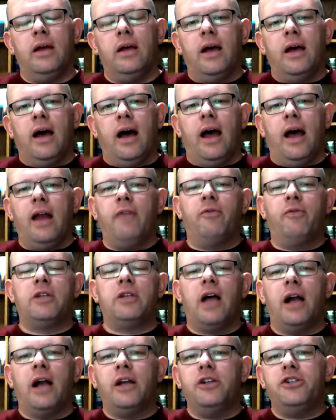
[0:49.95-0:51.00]
And if we're
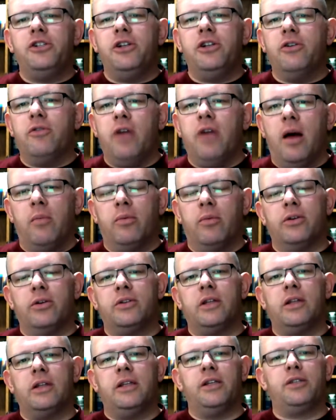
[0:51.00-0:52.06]
talking sheer numbers
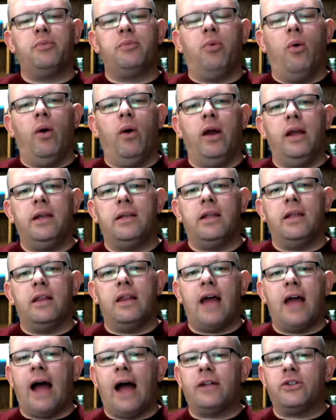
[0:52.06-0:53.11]
at this point,
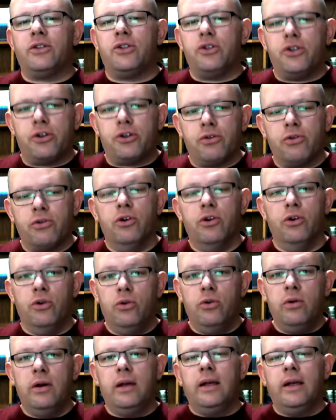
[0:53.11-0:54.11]
that's true.